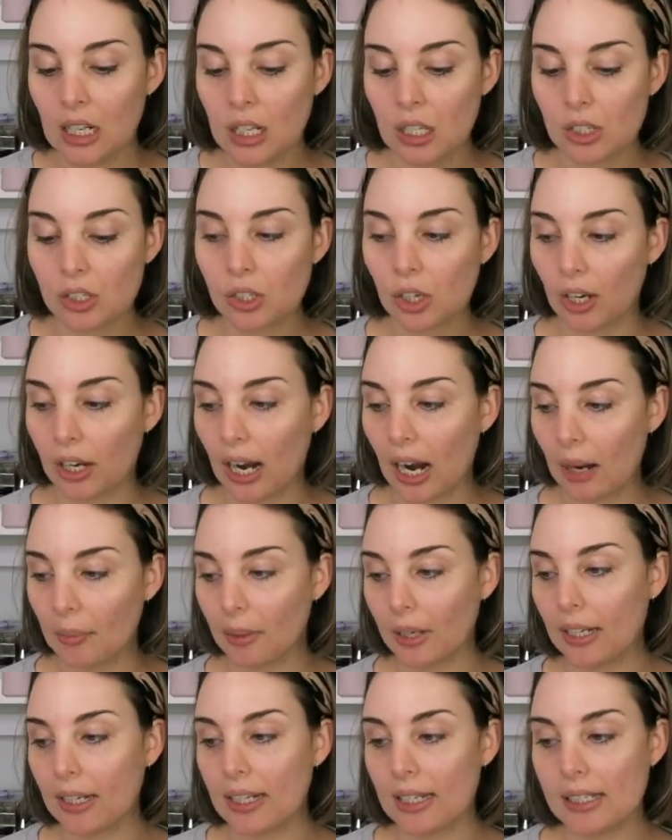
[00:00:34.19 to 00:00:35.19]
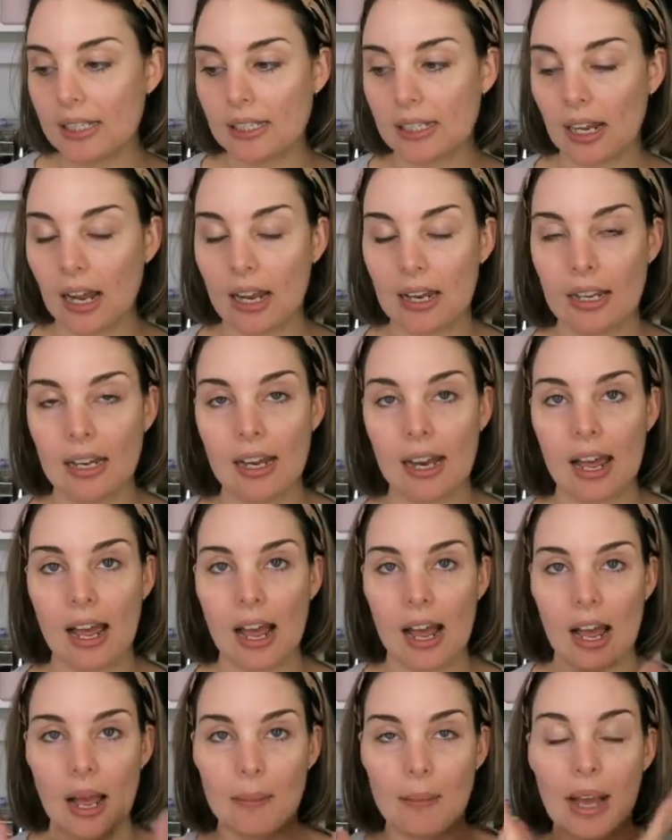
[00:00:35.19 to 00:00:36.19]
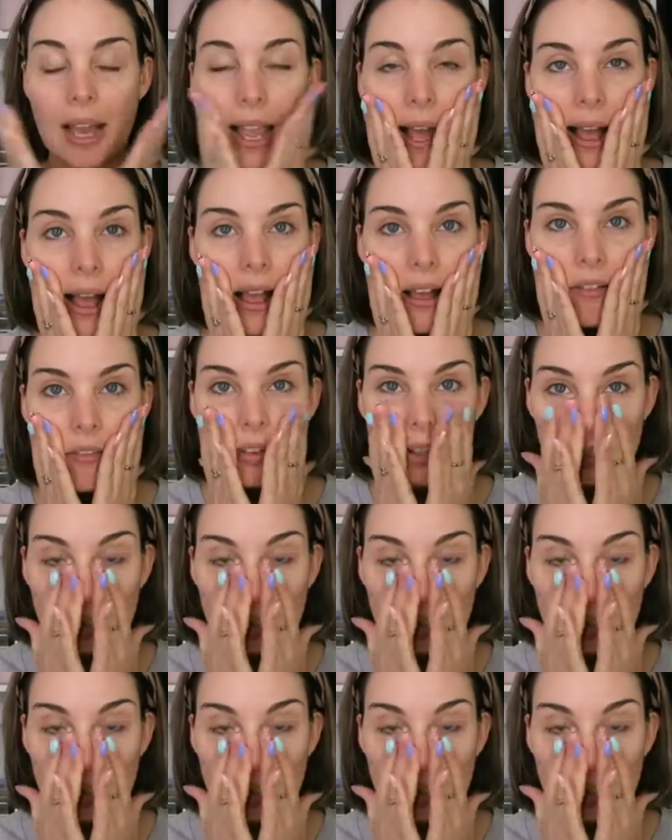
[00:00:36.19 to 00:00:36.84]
So I'm going to get started. I have